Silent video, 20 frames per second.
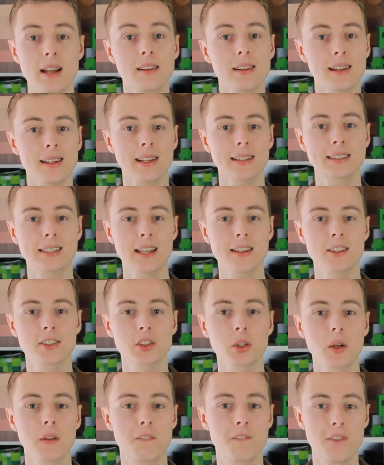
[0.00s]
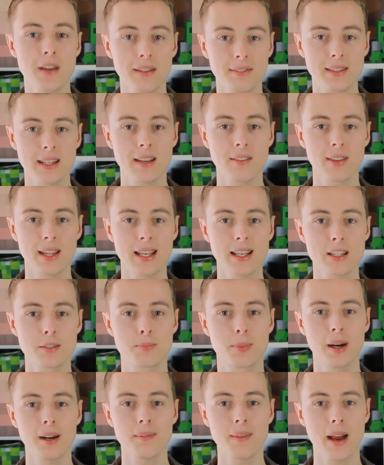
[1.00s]
Now like I said, there's only fifty of these,
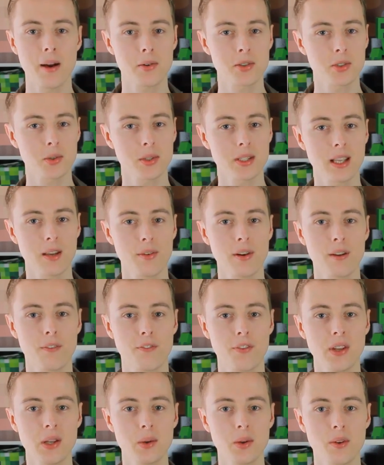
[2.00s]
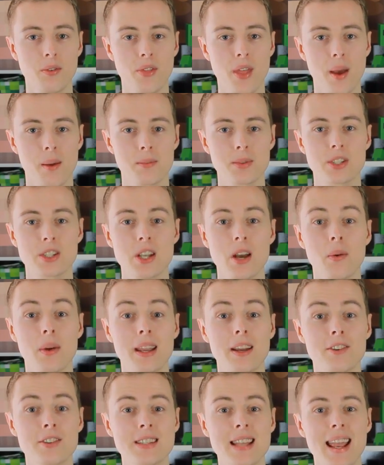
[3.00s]
but I was only given a few of them, so
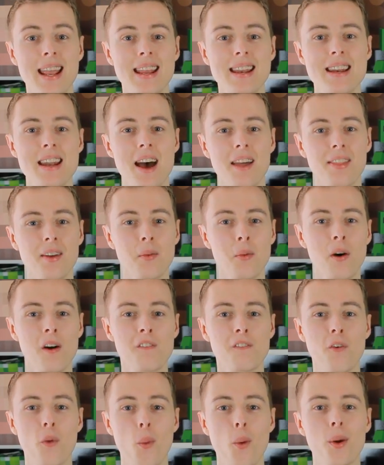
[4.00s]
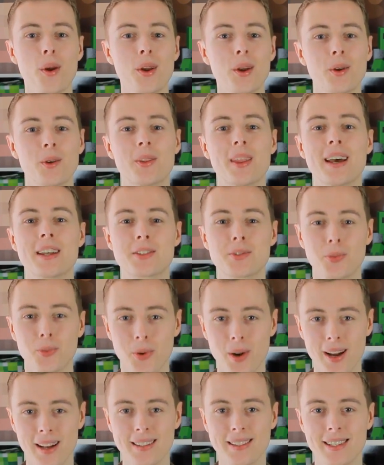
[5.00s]
here's another one for you. That's
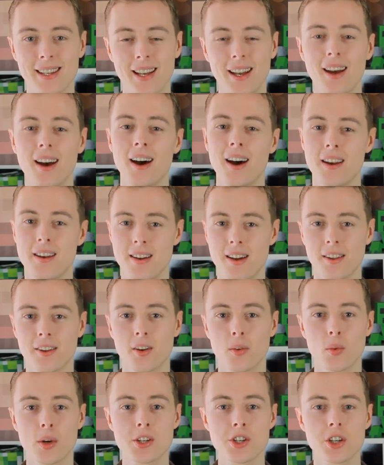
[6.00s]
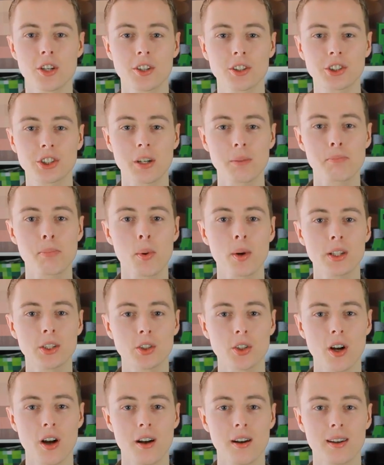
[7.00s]
right, another original Junk Boy
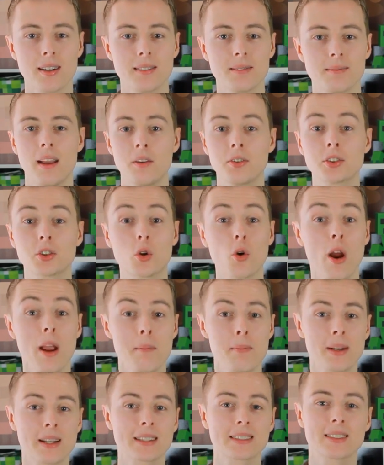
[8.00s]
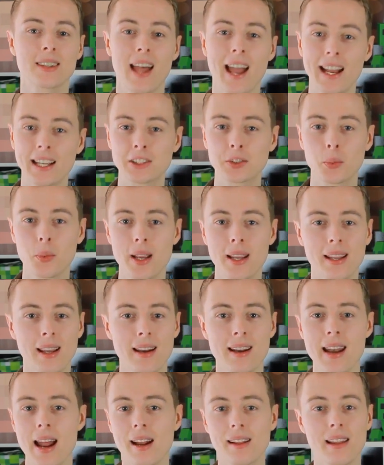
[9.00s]
drawing. It was great because last
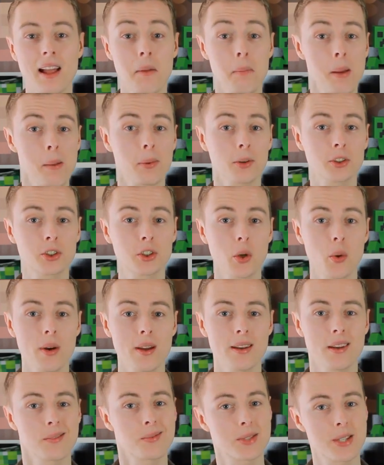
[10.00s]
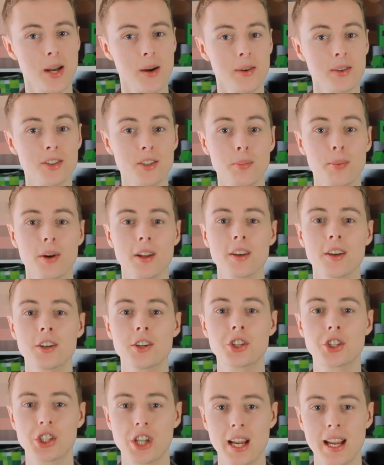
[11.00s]
week not a lot of people joined, so it was a pretty
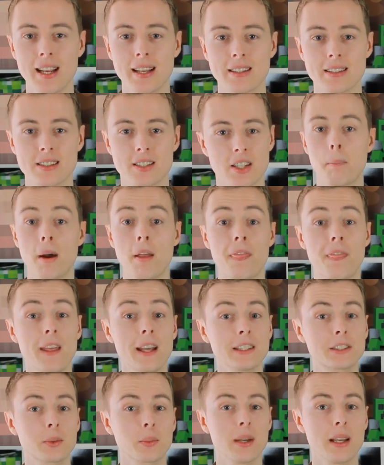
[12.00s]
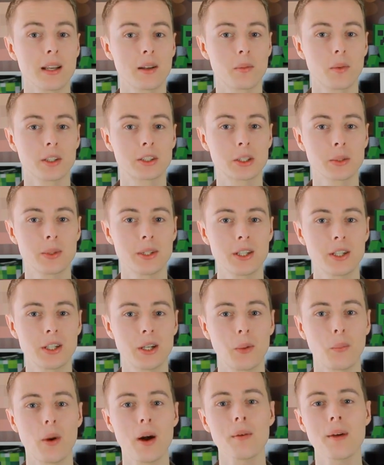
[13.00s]
good chance. But this week, what should we
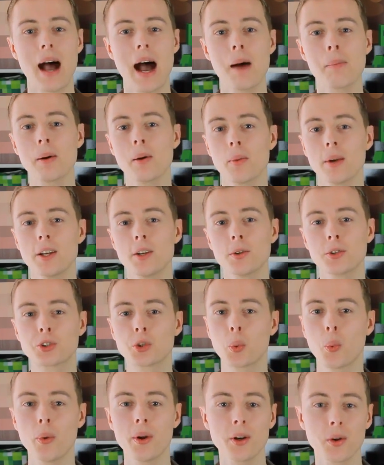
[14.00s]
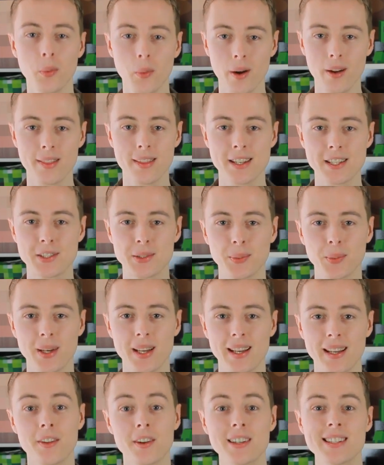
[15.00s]
do? Well, how about we do a Twitter one this
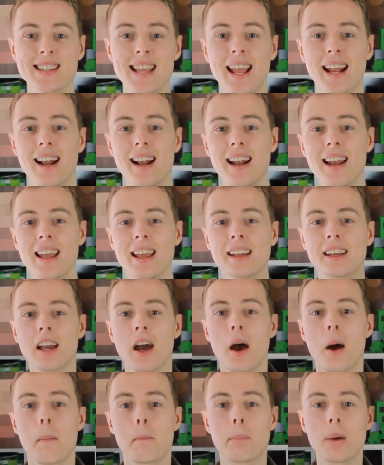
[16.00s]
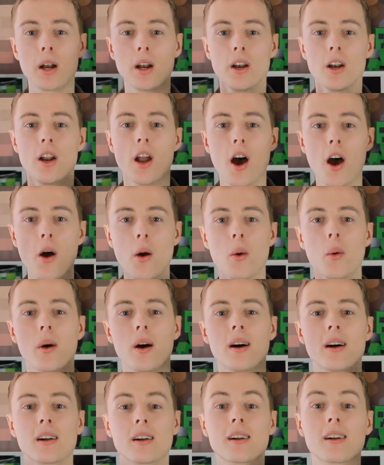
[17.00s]
week? There's a link
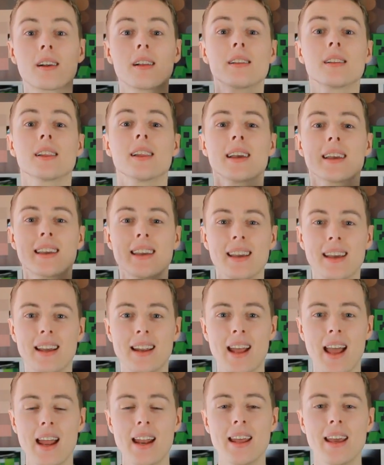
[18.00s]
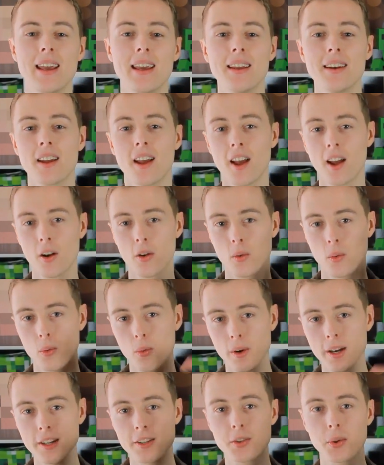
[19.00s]
below. Click it and hit
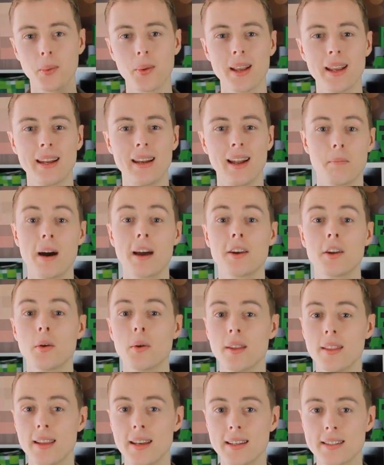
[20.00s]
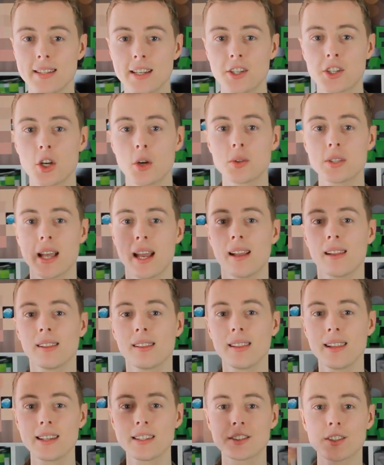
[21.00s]
retweet. By doing this, it shows a
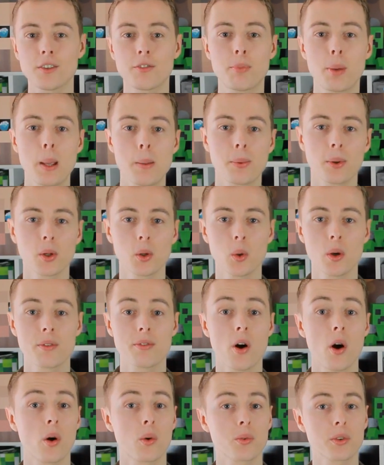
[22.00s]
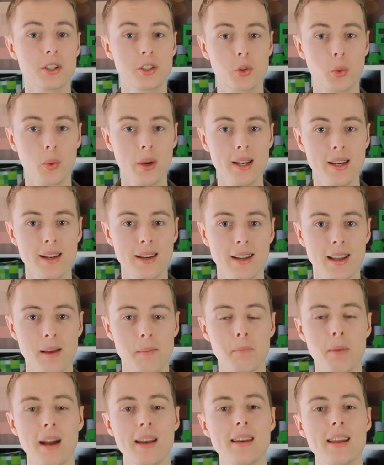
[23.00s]
list of people who have all retweeted
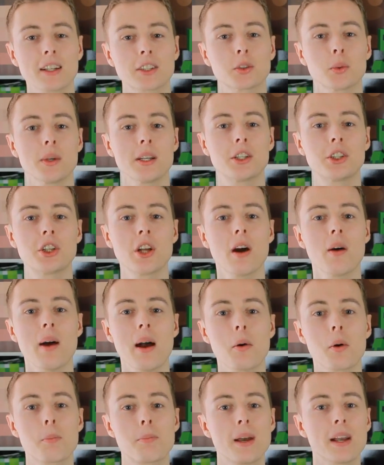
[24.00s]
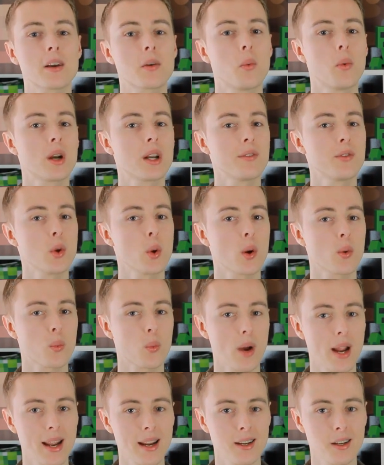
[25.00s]
it. By next week's show, I will pick one of you at
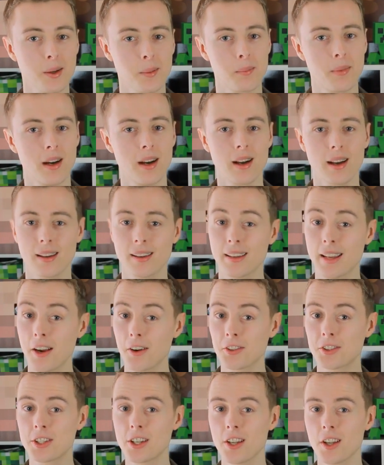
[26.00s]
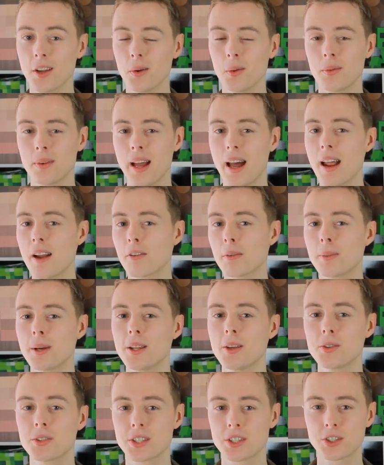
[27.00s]
random. I can guarantee you, not
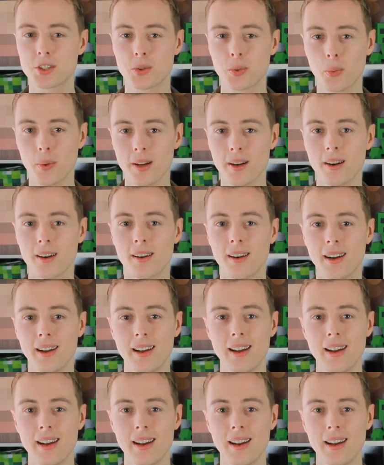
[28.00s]
everybody uses Twitter,